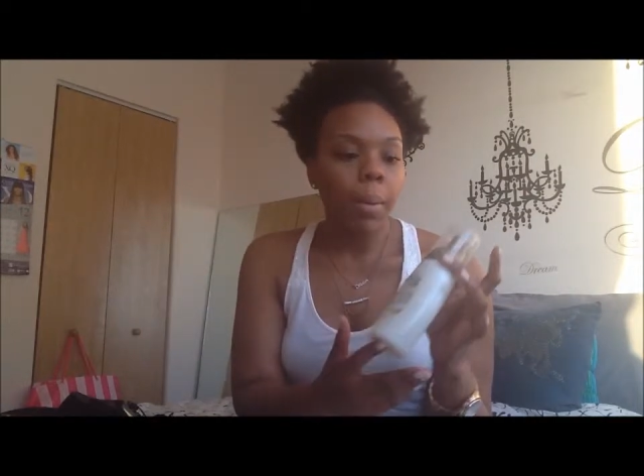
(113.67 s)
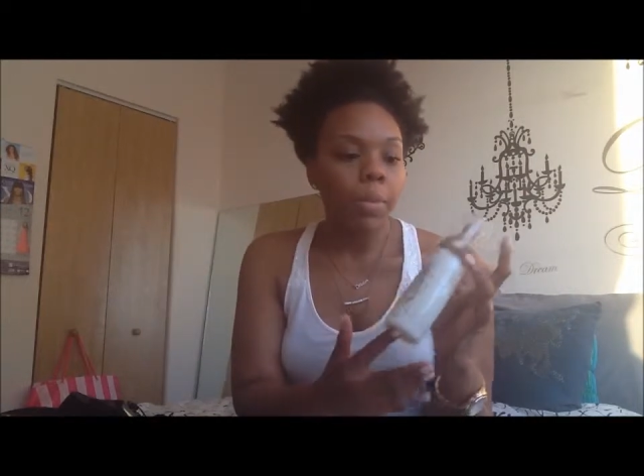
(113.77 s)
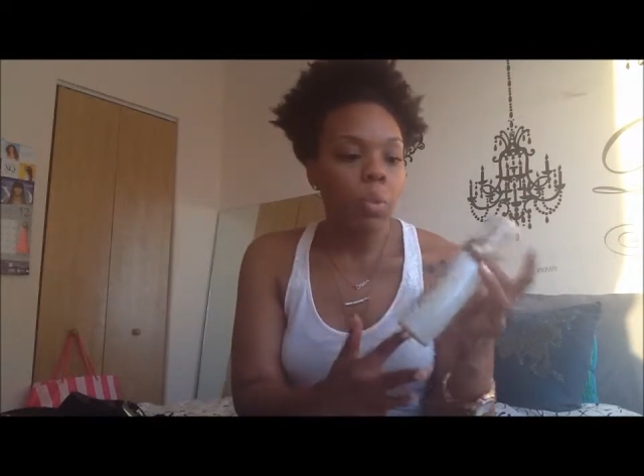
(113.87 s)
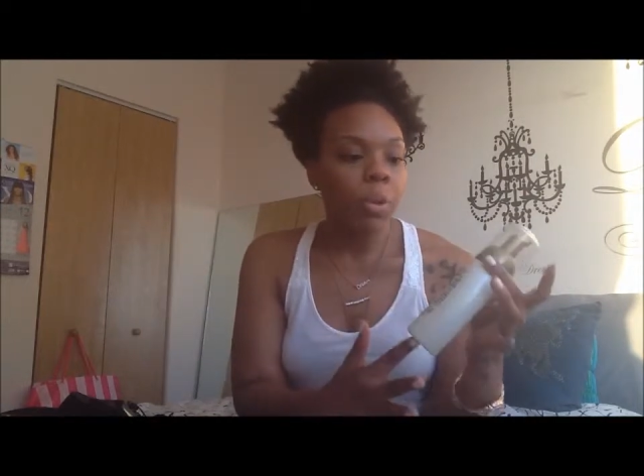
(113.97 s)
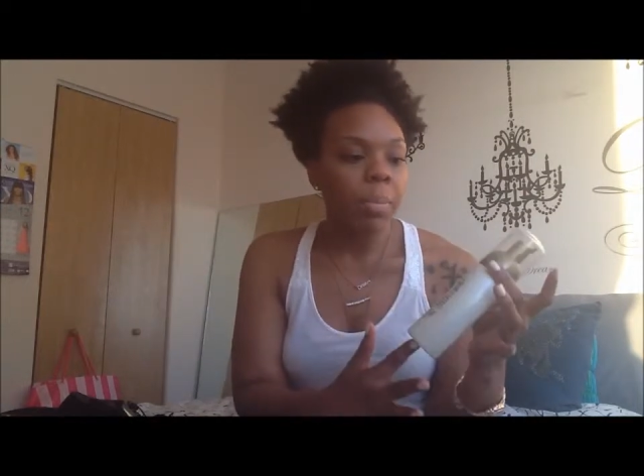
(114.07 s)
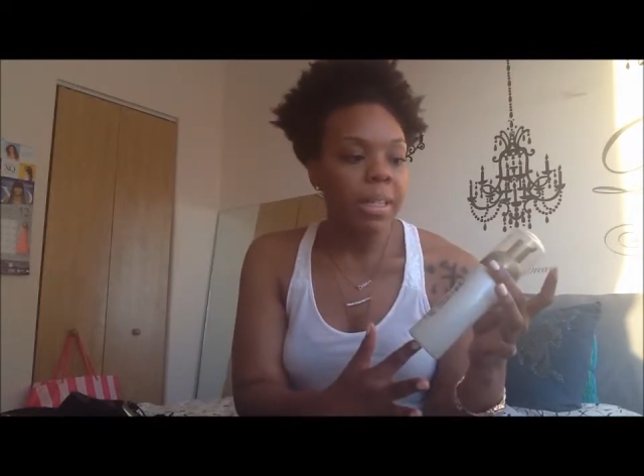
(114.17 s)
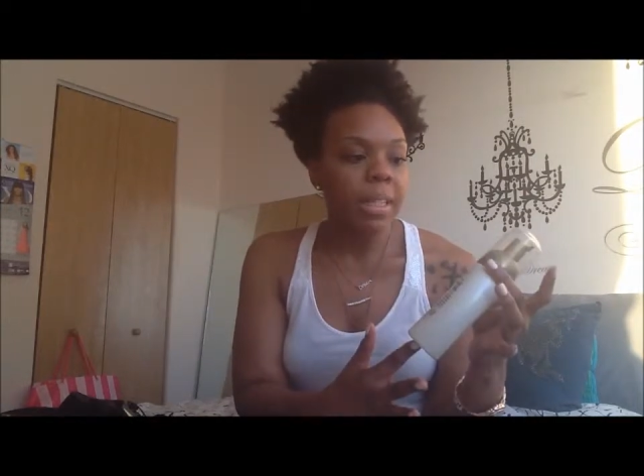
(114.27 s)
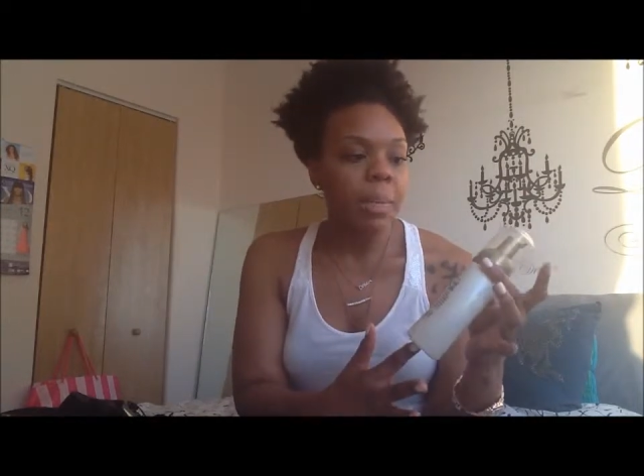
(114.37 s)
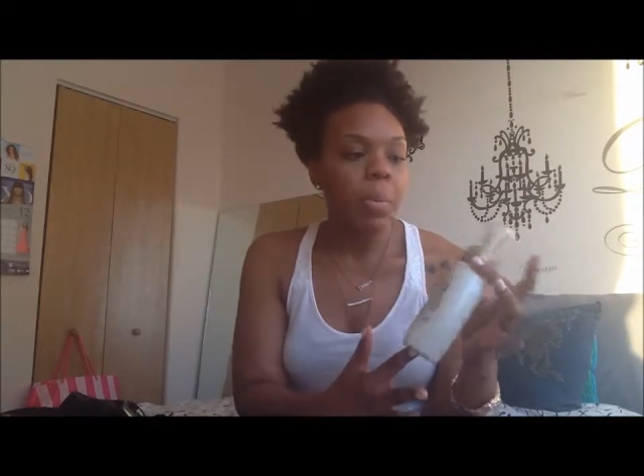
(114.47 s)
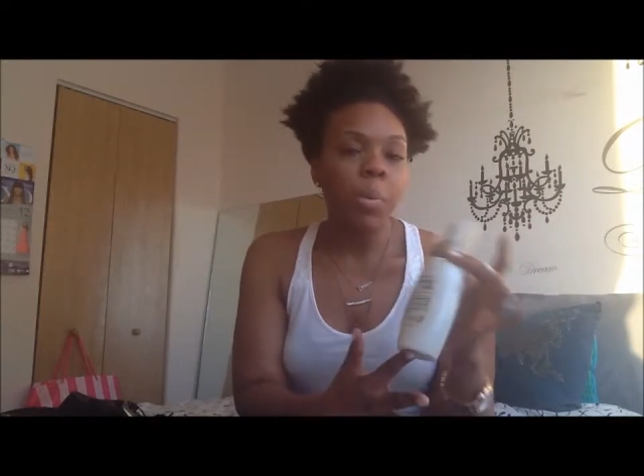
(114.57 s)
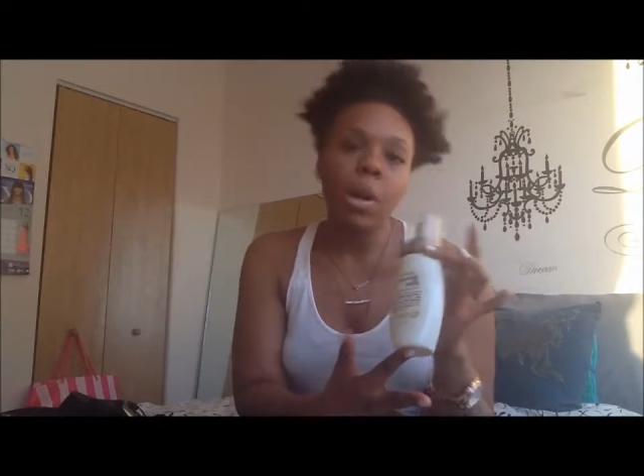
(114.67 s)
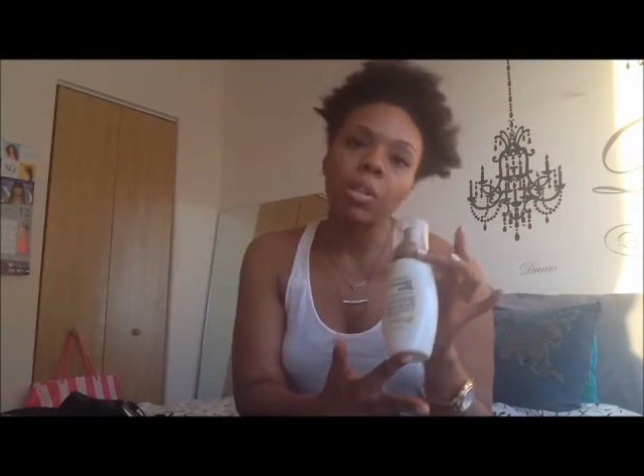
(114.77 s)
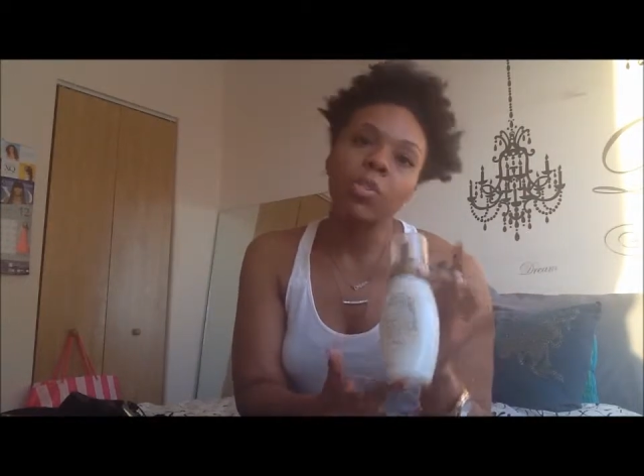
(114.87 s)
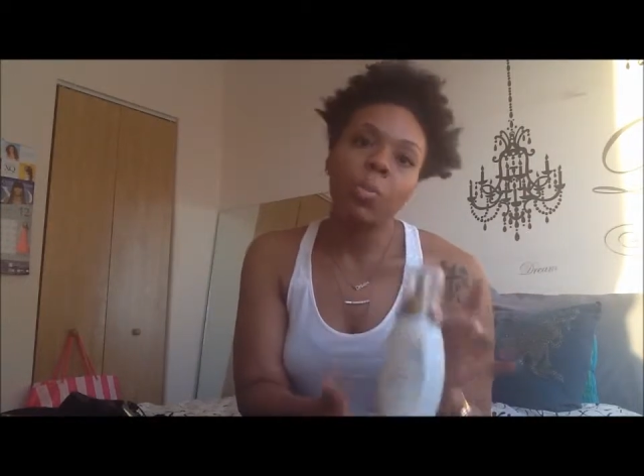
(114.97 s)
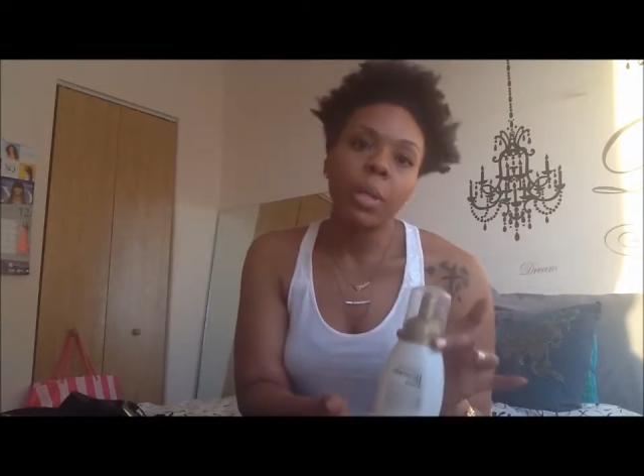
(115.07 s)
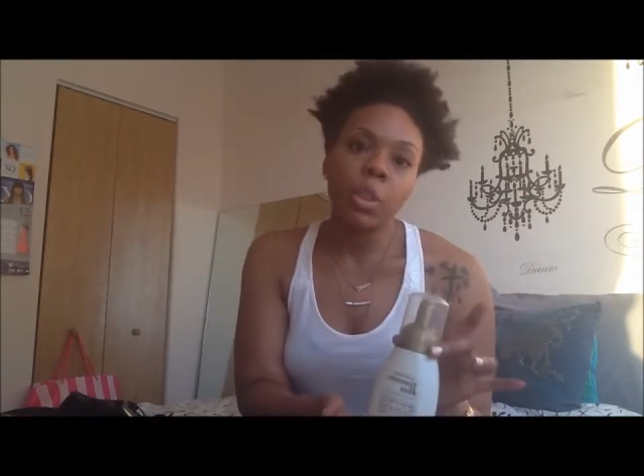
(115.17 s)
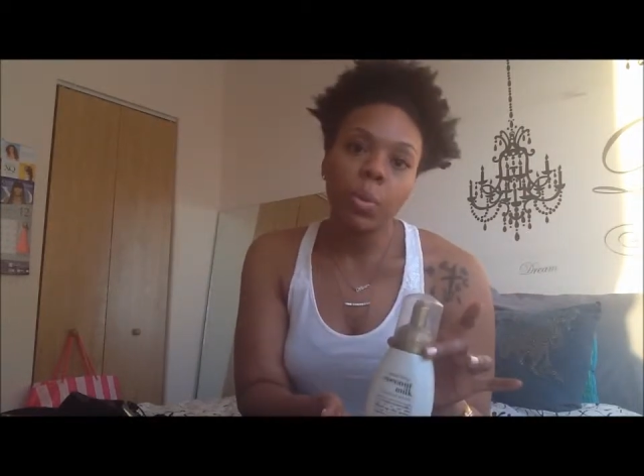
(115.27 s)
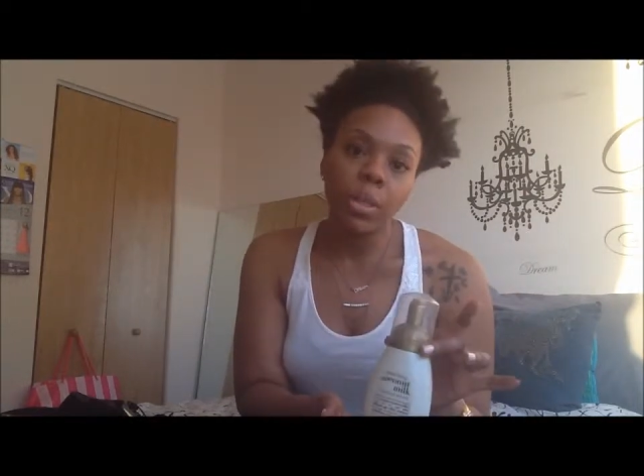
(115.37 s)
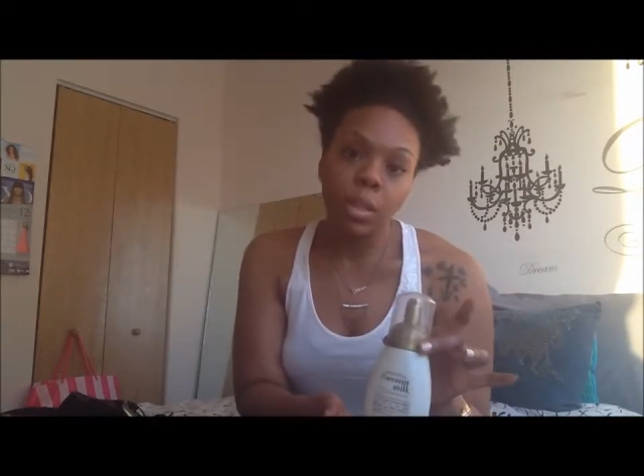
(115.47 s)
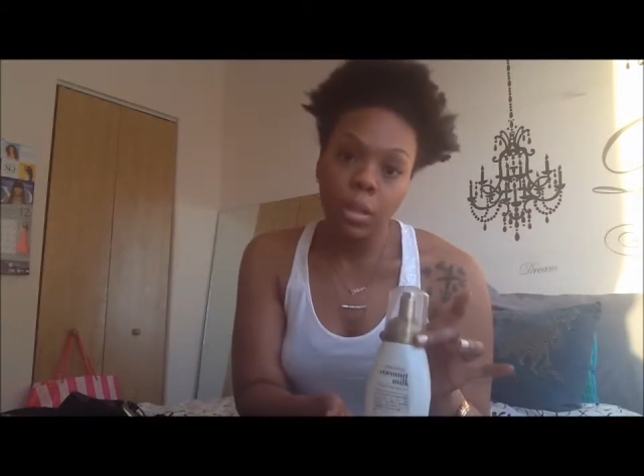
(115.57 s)
It's one of my staple products for my
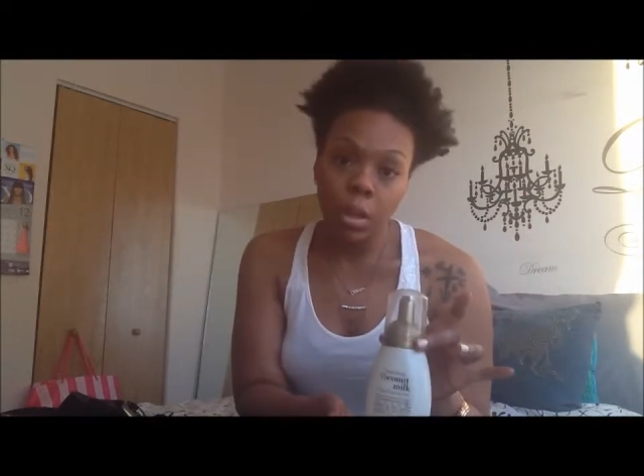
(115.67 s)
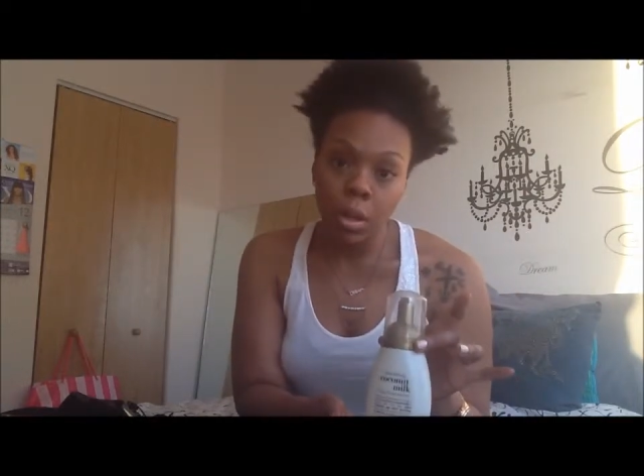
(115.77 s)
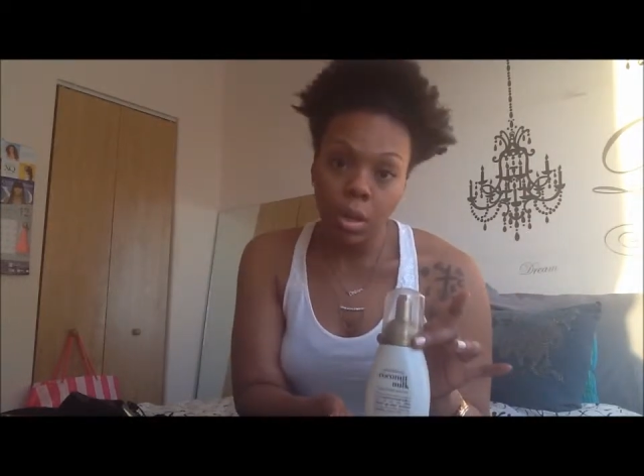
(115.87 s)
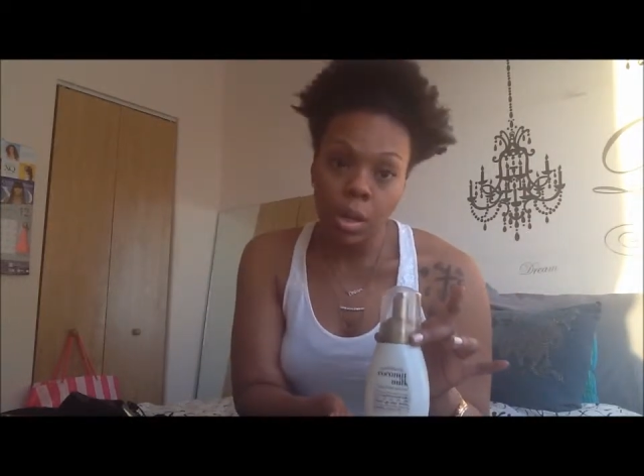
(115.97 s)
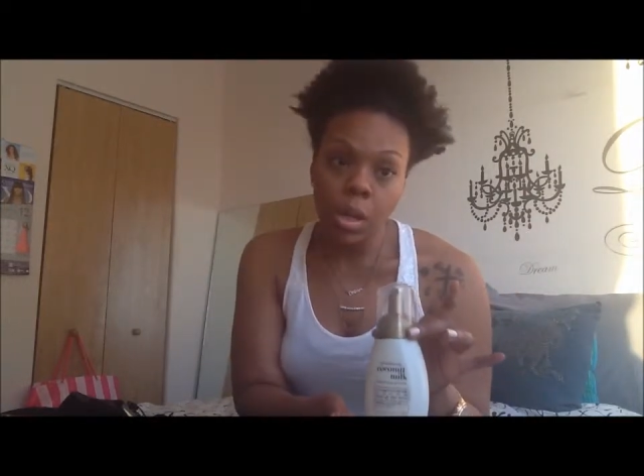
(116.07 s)
twist and curl.